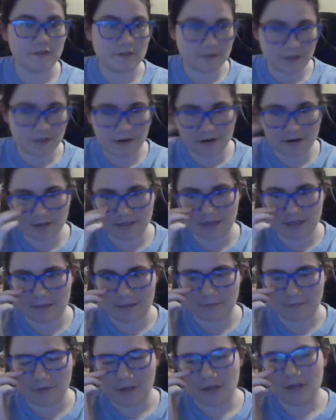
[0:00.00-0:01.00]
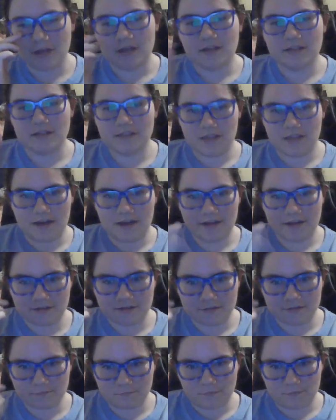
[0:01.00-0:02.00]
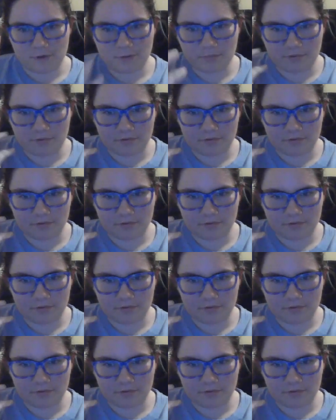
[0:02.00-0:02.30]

entire time, dies. Rip.